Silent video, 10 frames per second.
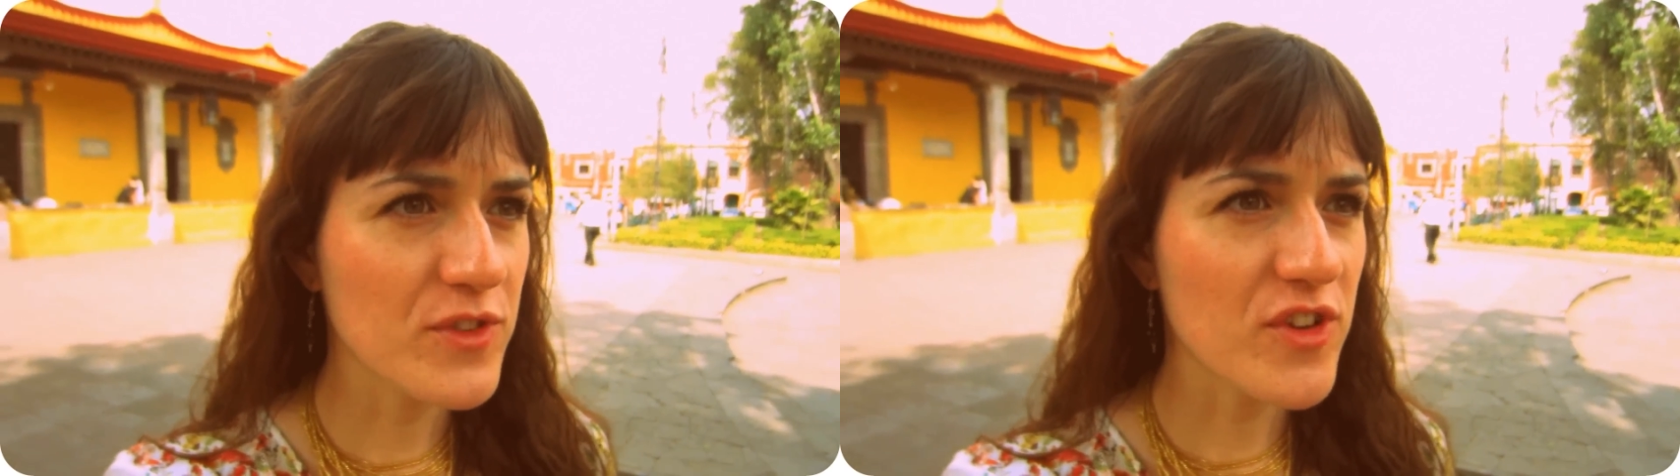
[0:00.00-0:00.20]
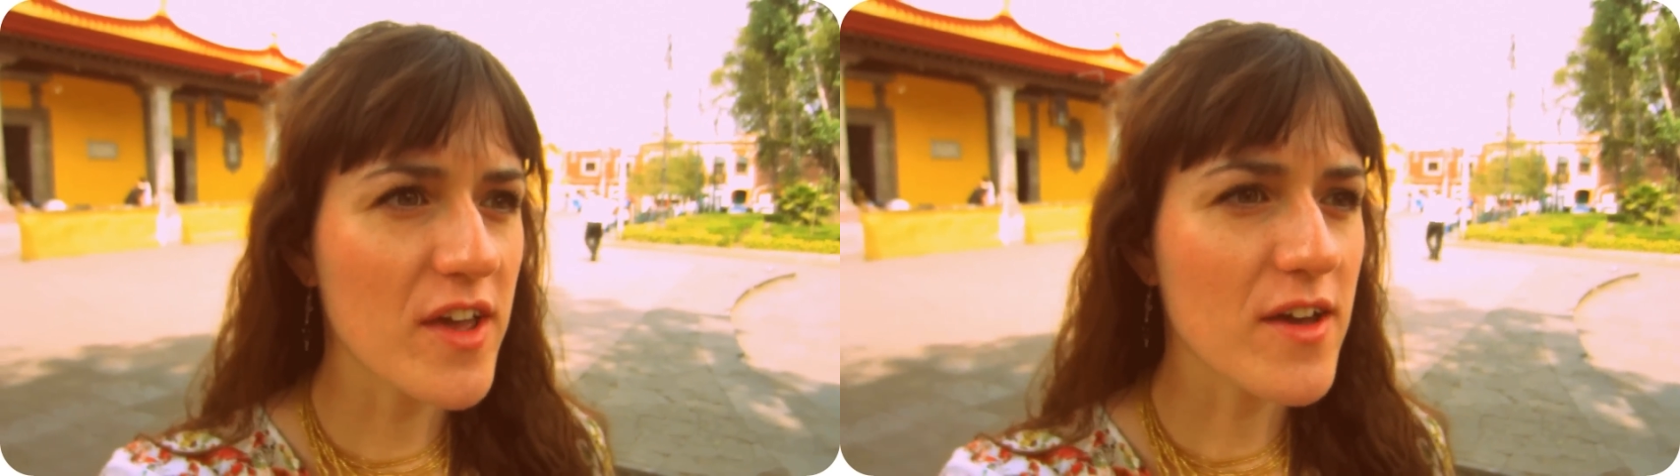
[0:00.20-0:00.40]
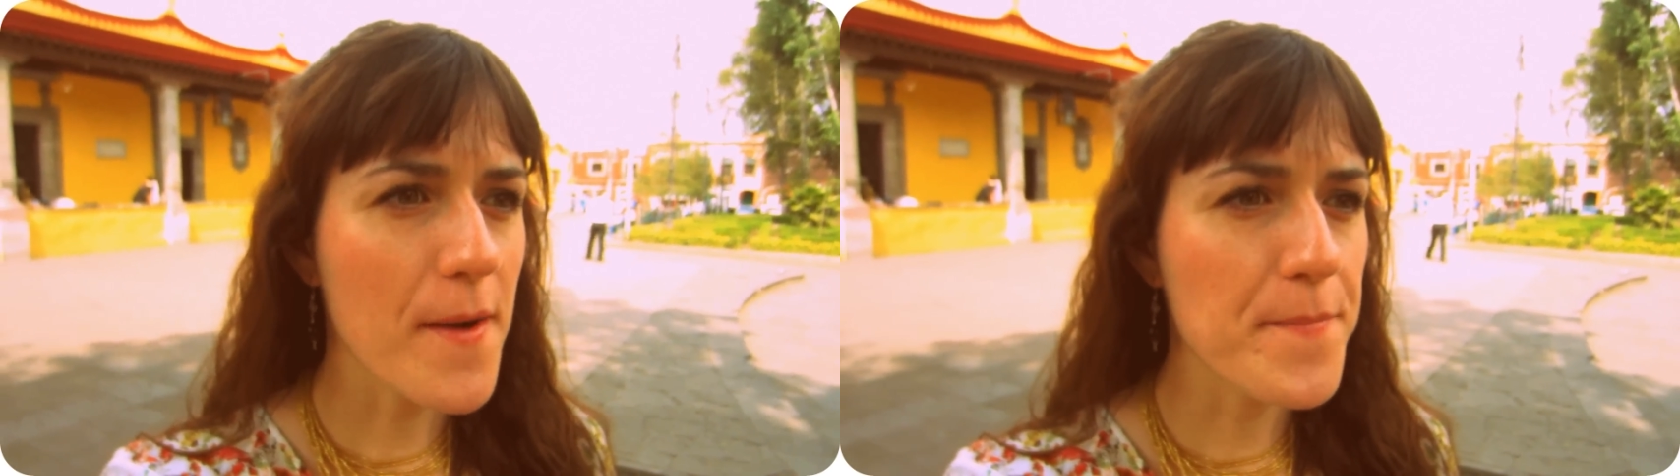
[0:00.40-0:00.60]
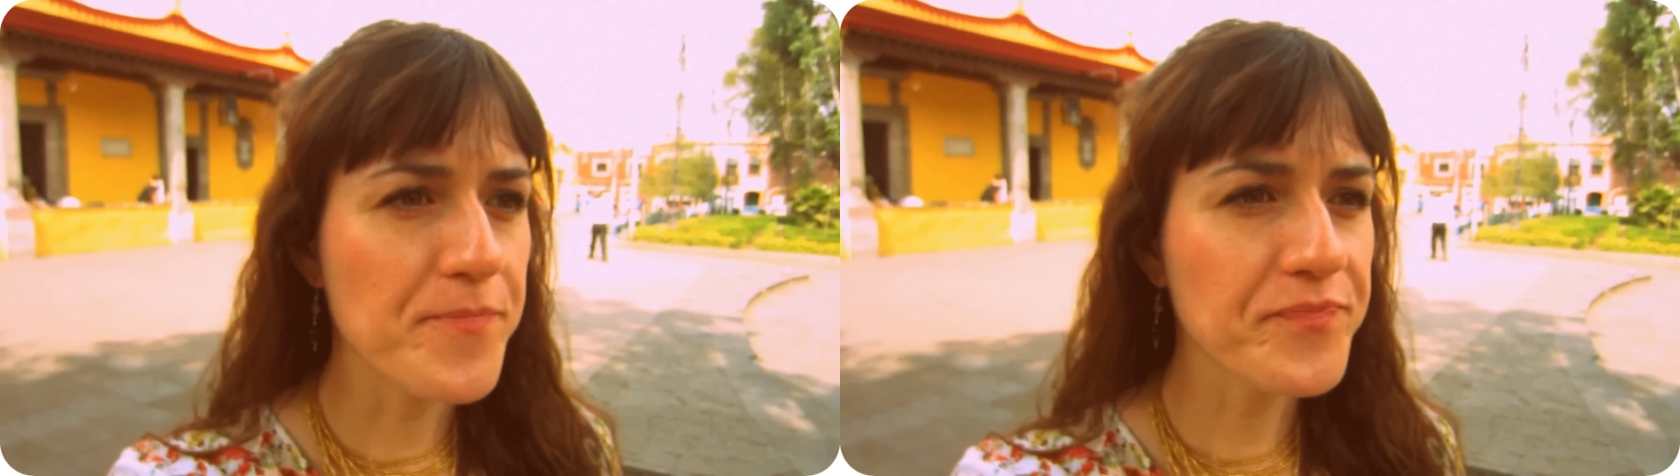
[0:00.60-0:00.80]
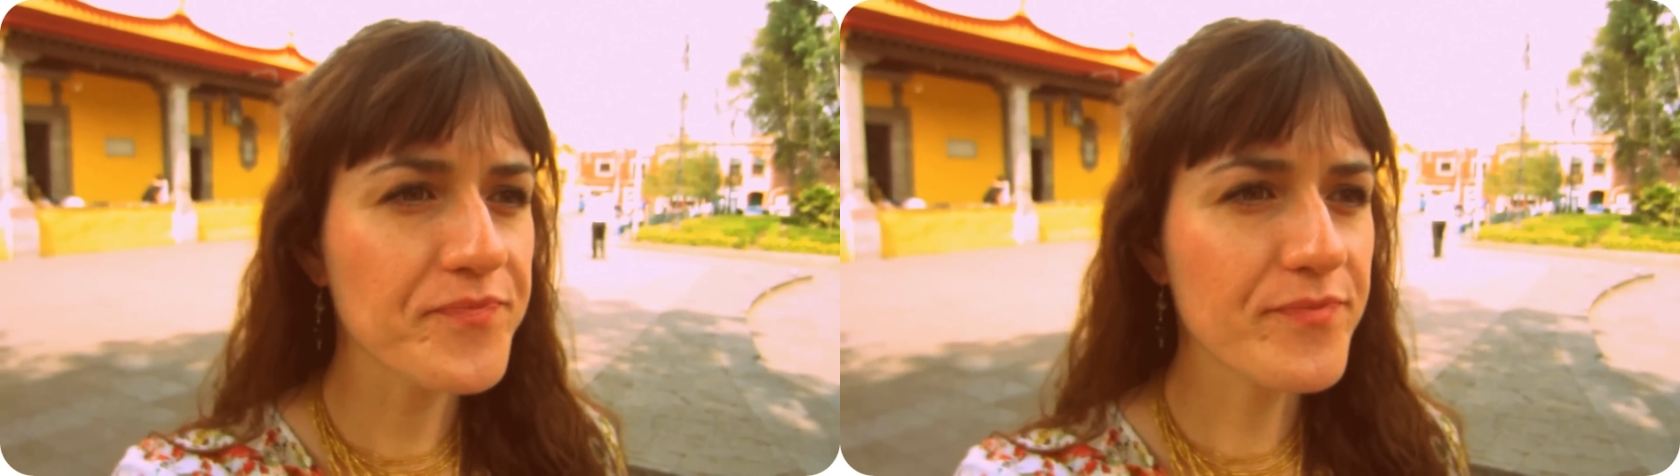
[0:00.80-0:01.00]
It's like
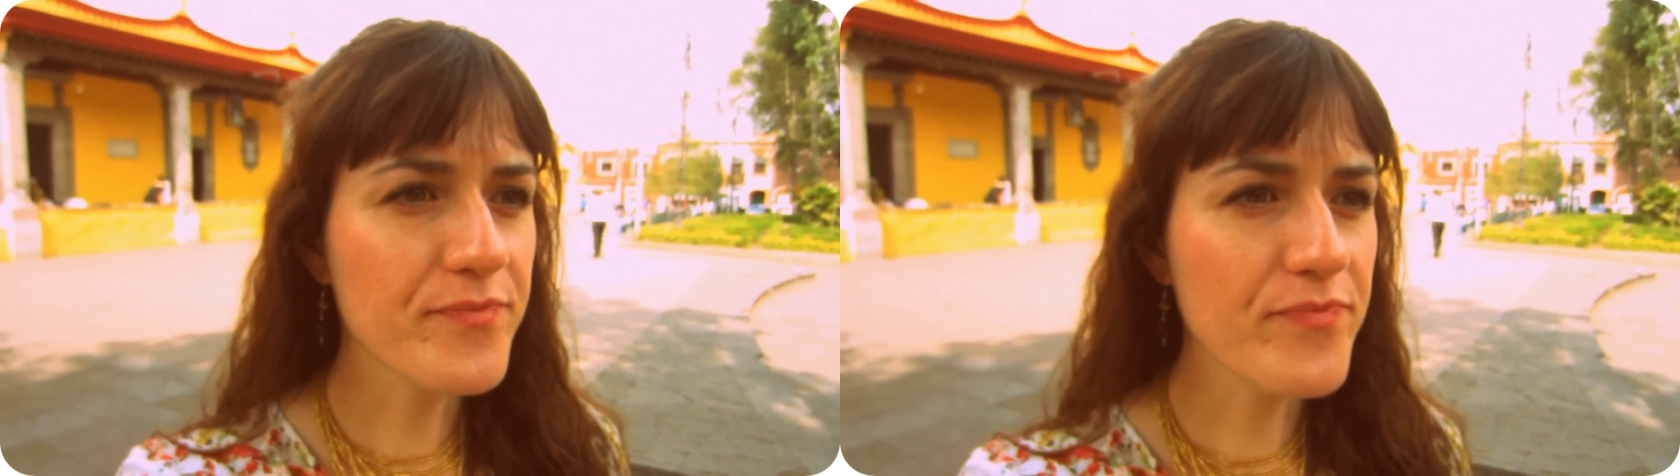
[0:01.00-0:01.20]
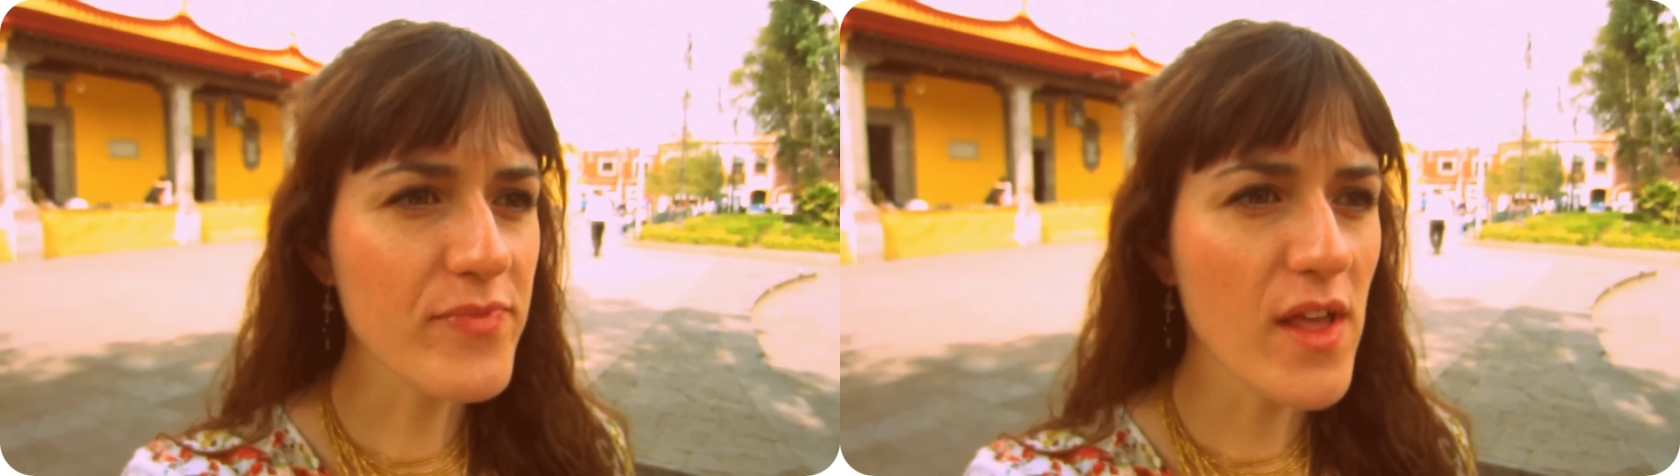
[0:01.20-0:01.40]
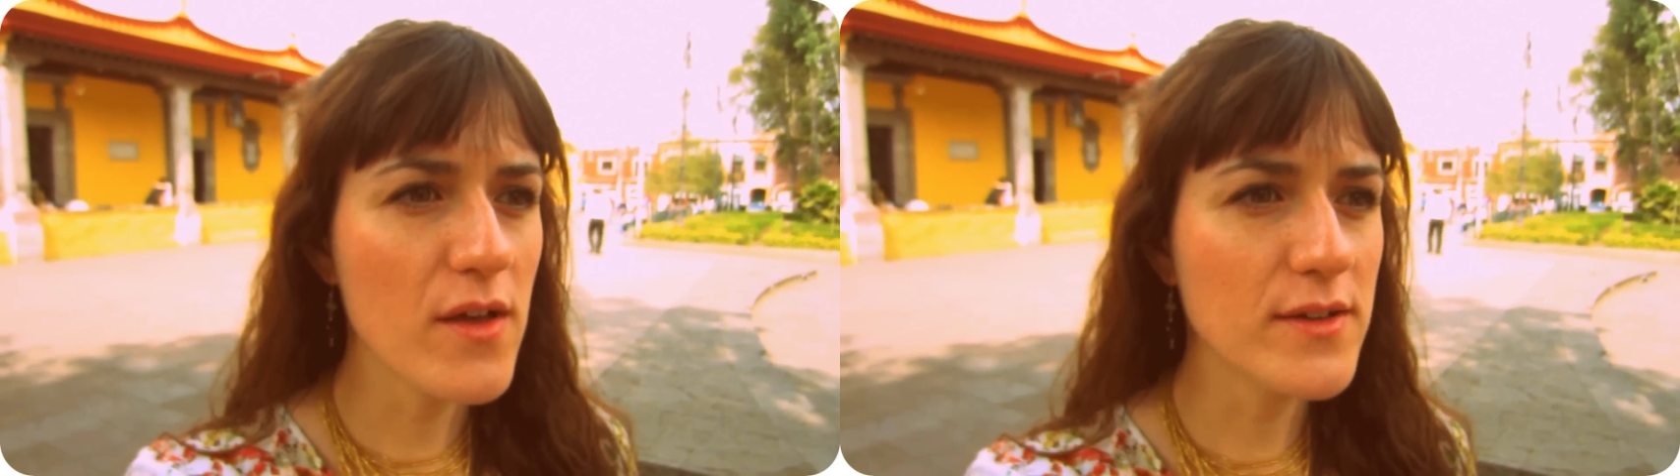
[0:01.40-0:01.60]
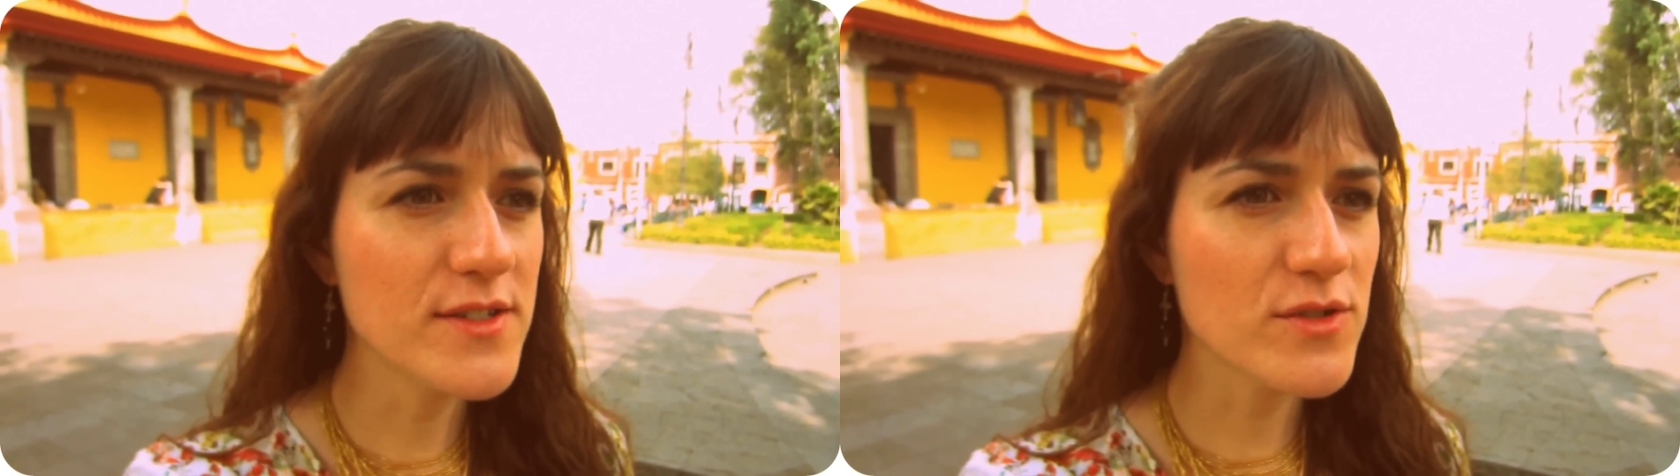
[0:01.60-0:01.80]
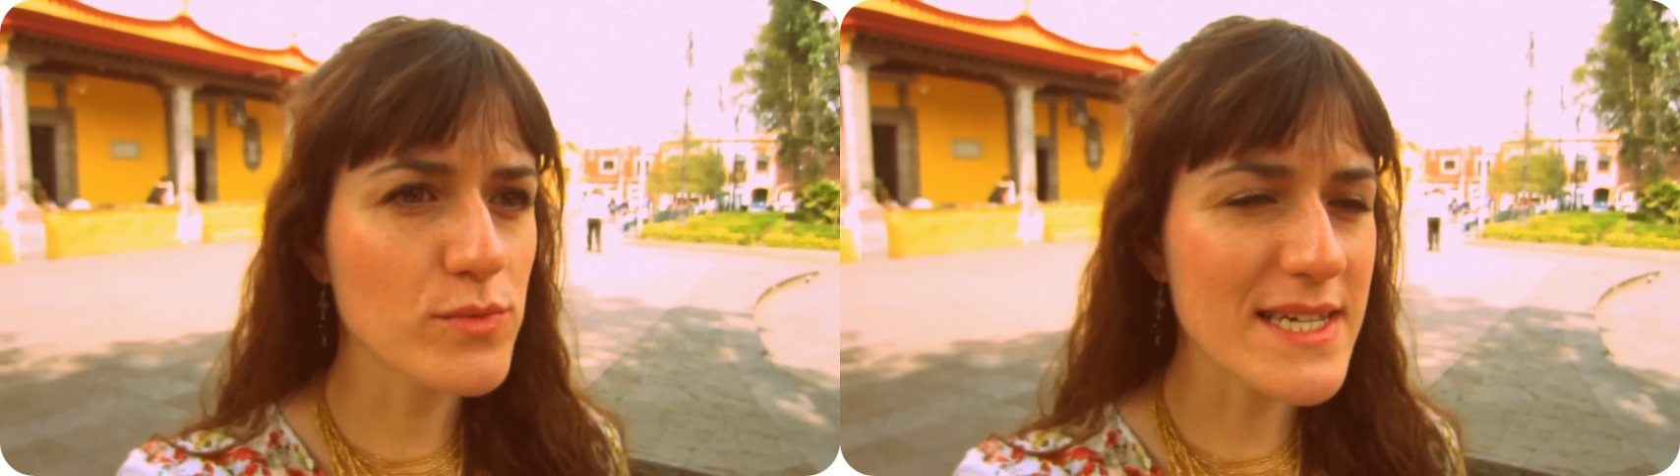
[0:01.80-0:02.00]

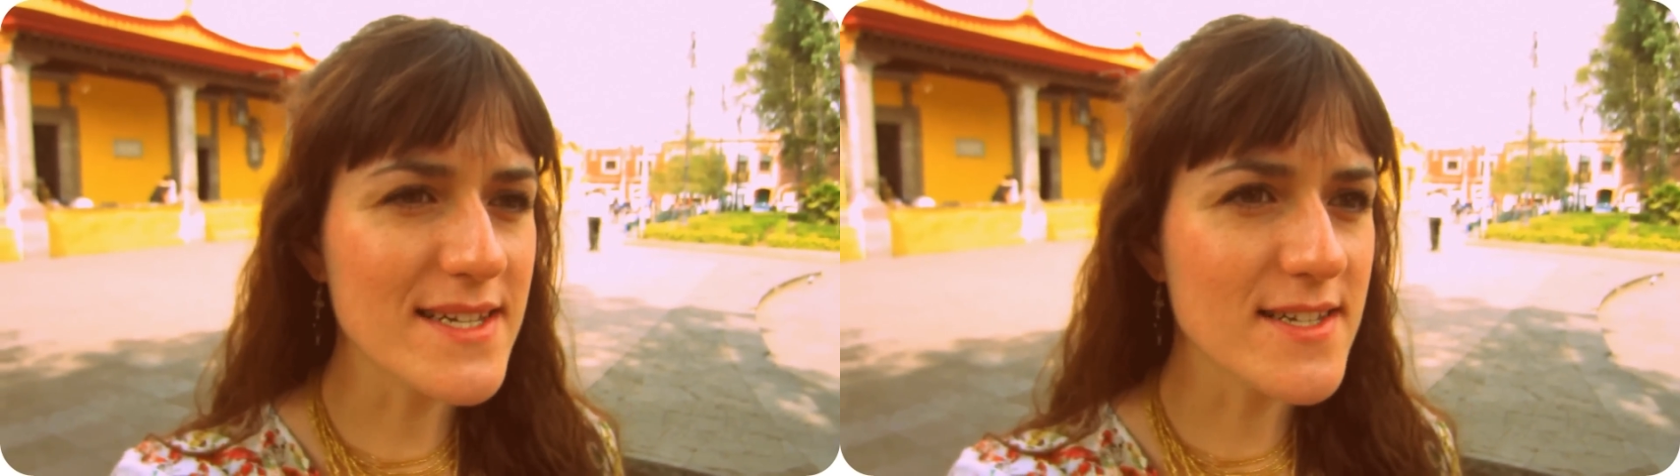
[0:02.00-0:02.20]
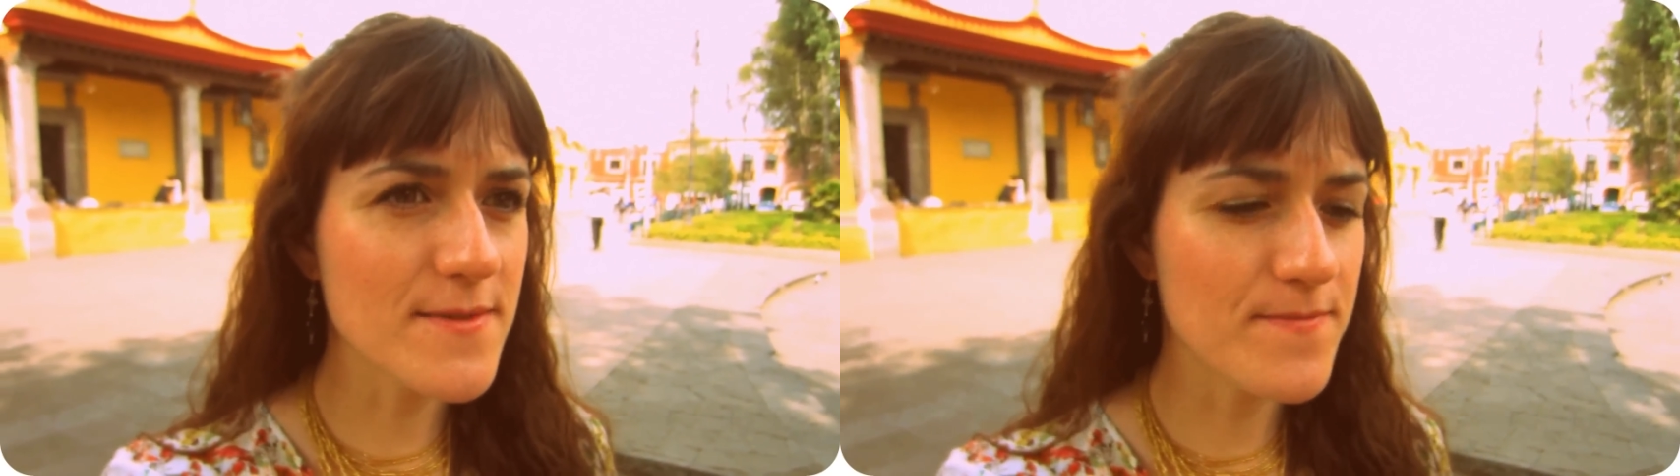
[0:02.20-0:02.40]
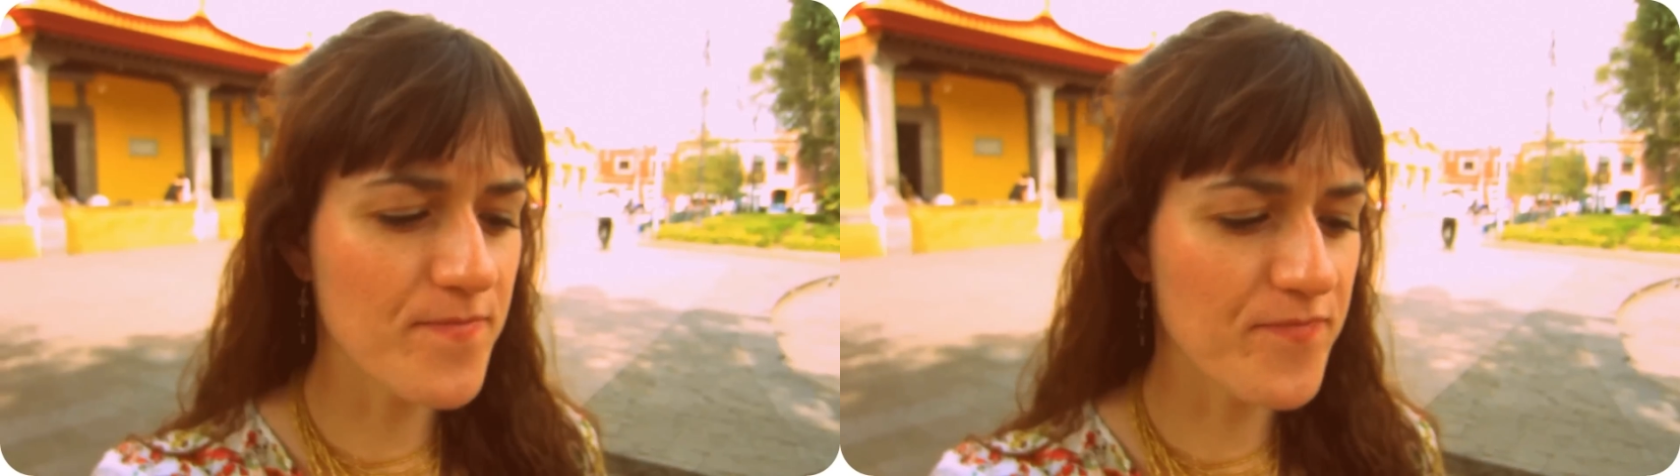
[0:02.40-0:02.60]
sweet,